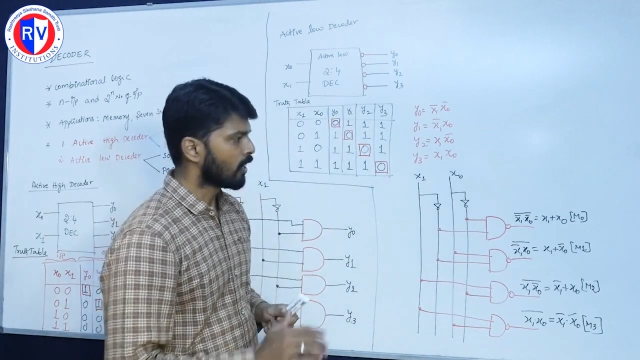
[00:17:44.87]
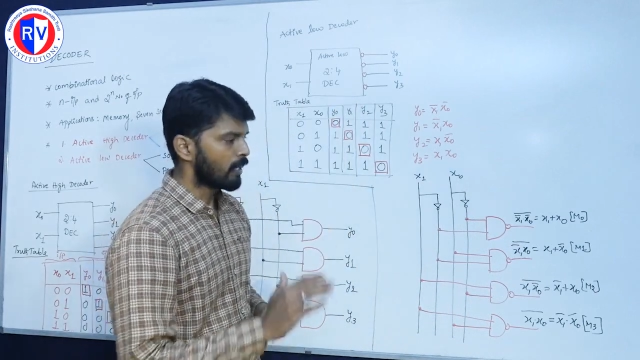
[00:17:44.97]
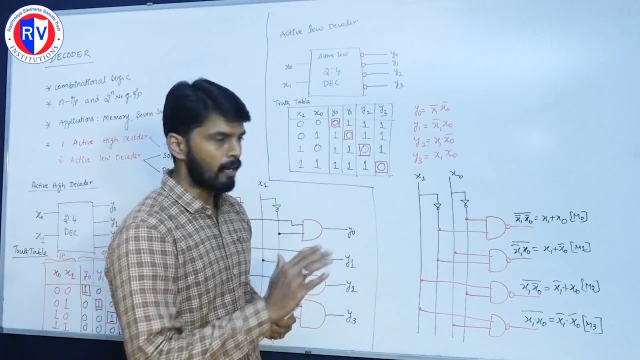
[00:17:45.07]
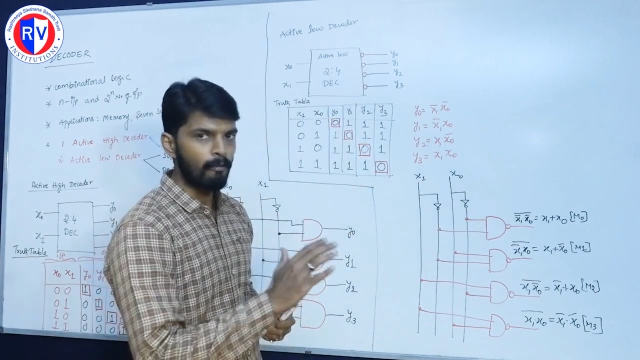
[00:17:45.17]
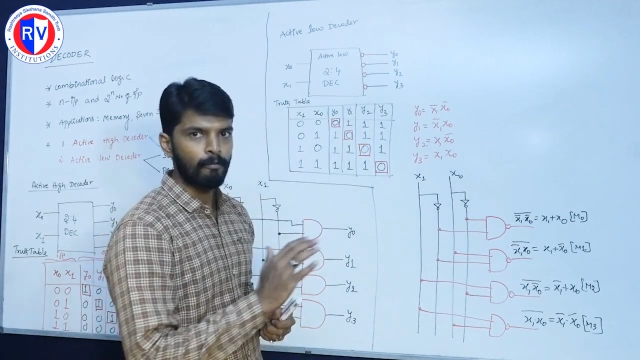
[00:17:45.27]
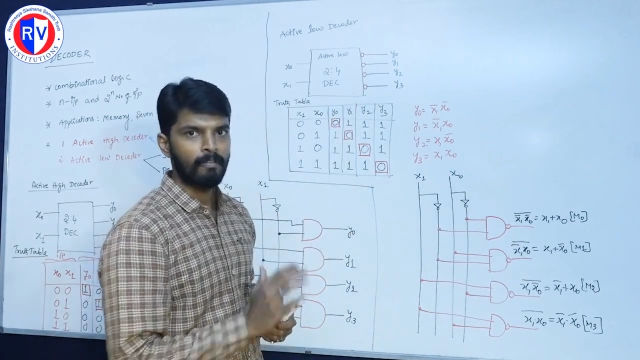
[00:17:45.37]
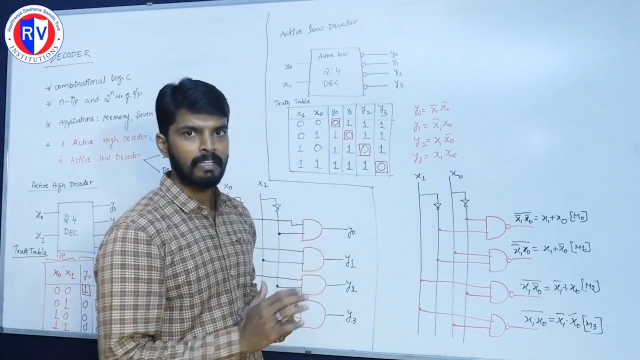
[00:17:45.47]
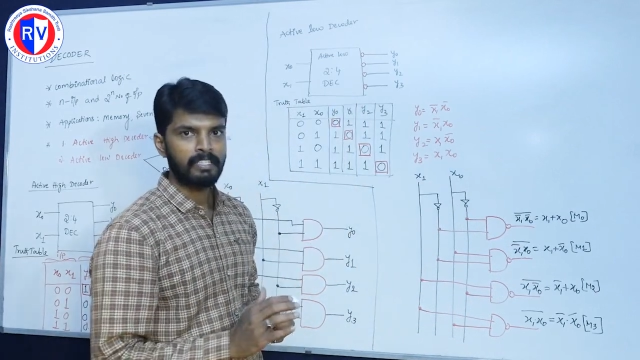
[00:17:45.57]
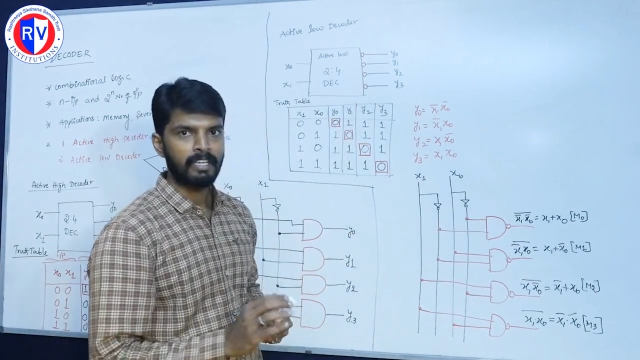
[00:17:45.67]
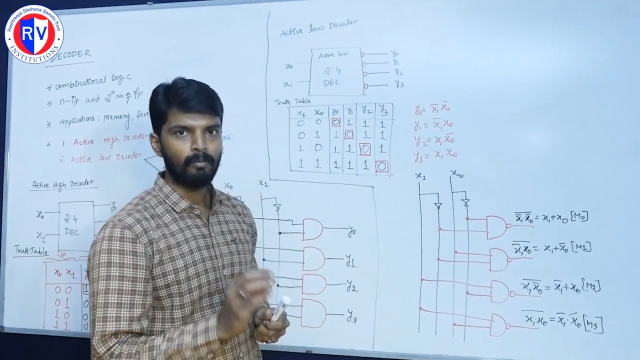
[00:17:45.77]
Now we will
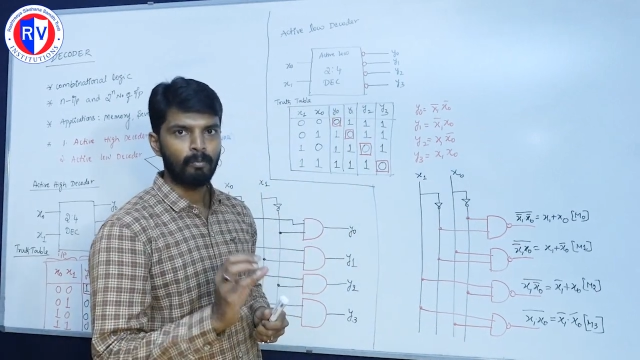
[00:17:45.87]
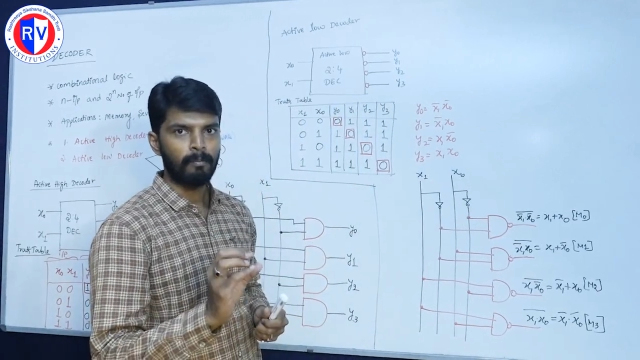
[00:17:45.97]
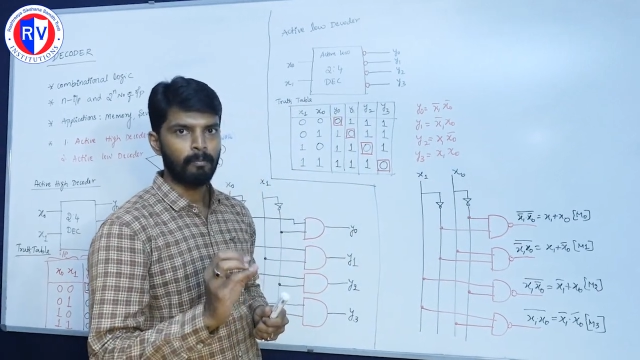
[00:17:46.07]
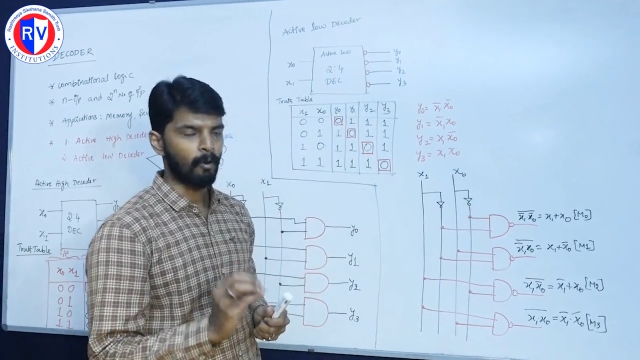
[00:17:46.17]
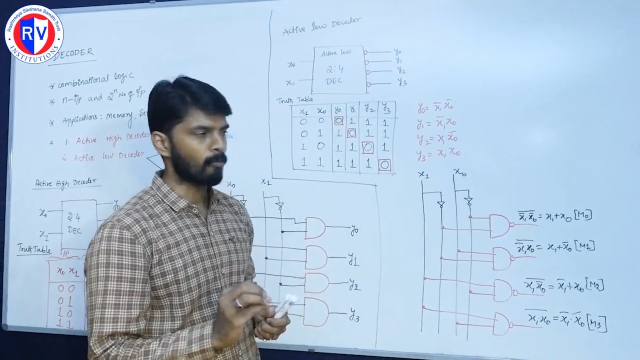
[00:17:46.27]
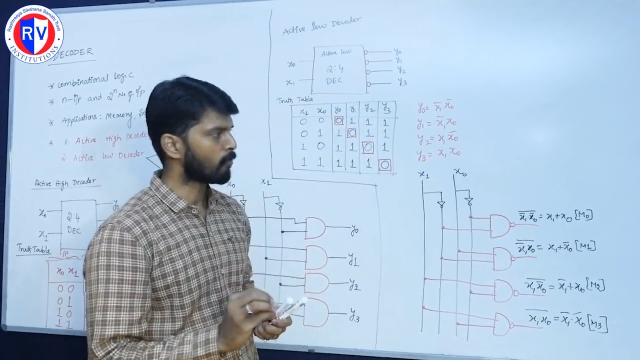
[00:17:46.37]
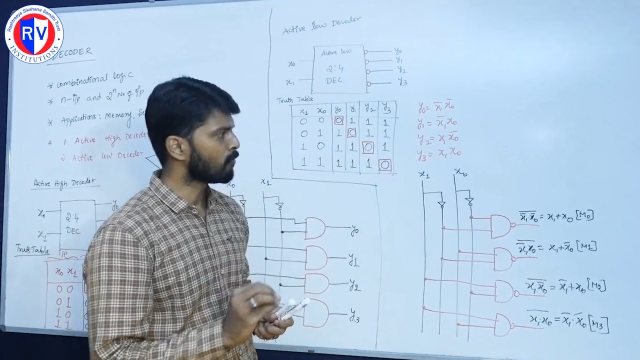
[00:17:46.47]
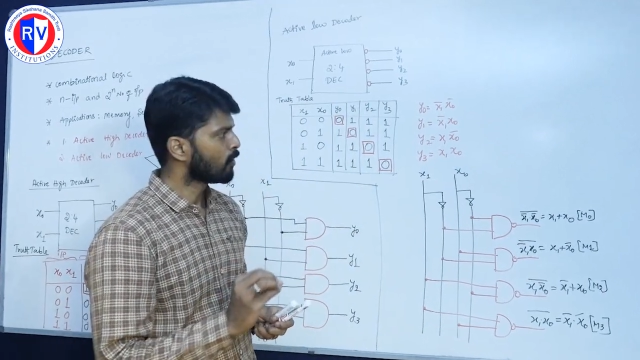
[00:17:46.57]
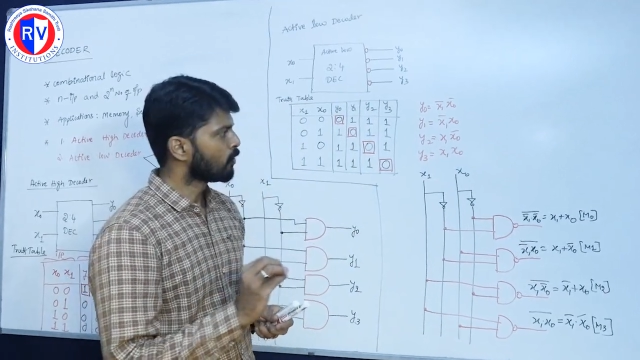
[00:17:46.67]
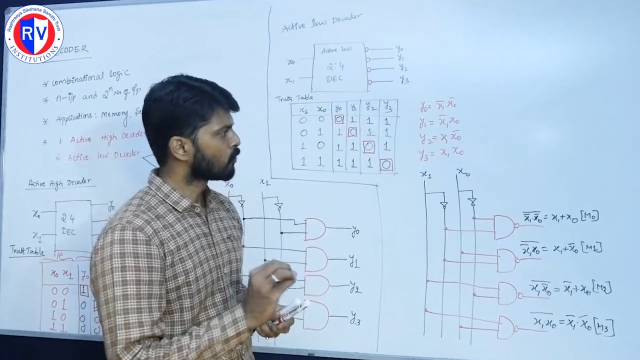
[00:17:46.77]
see one problem.
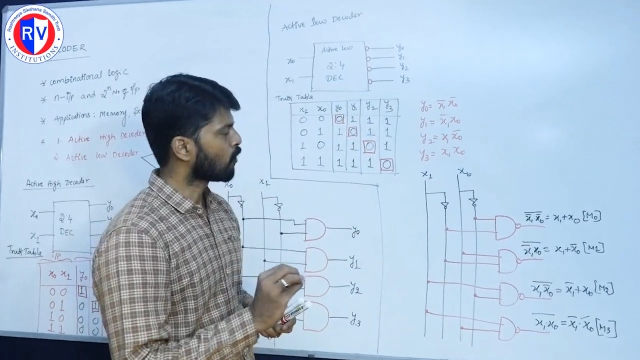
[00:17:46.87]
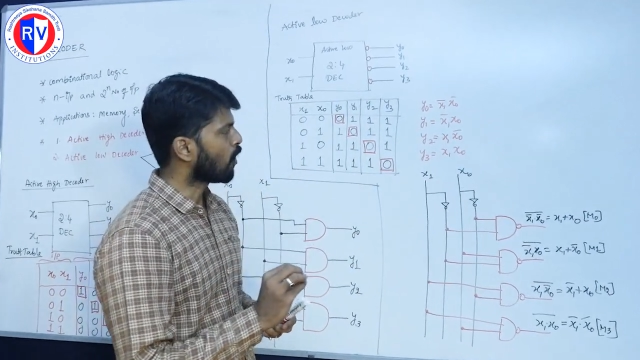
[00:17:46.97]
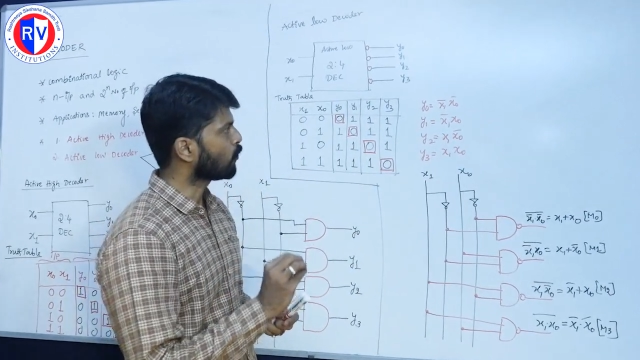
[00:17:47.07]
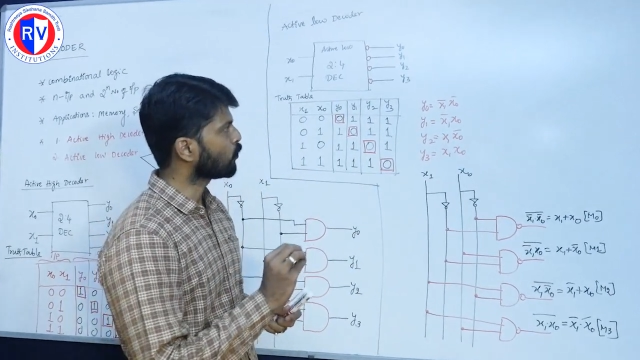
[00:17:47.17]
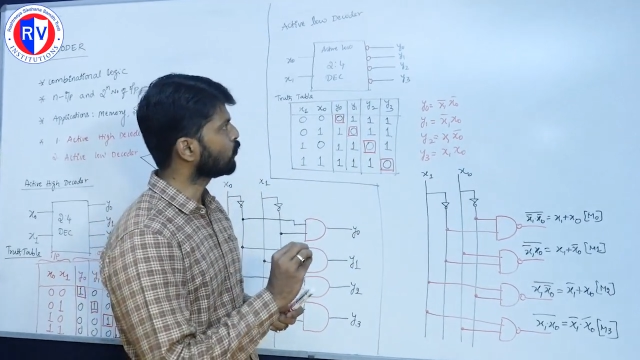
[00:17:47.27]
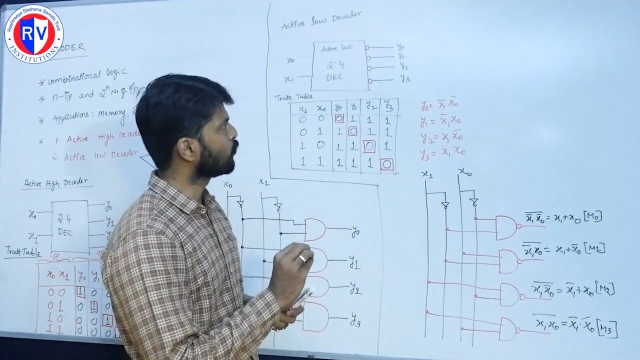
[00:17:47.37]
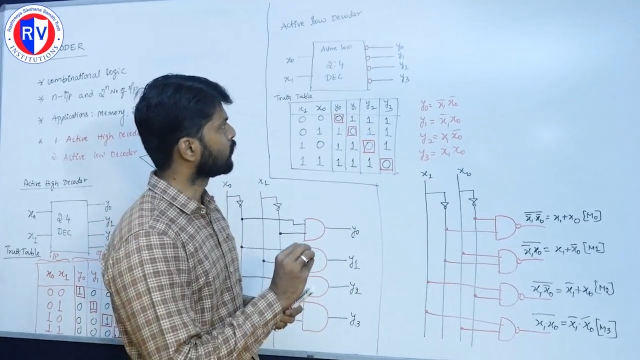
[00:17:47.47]
So how to